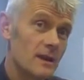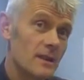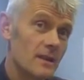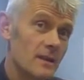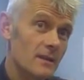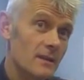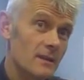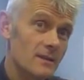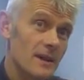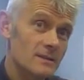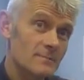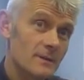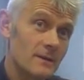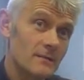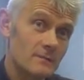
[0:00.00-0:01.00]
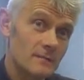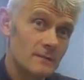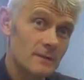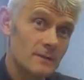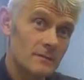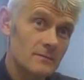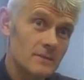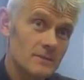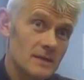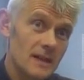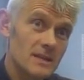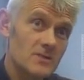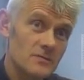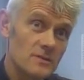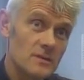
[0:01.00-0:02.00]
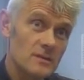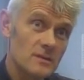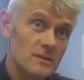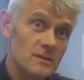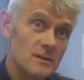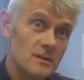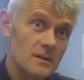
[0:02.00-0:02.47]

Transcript: and that's been disastrous.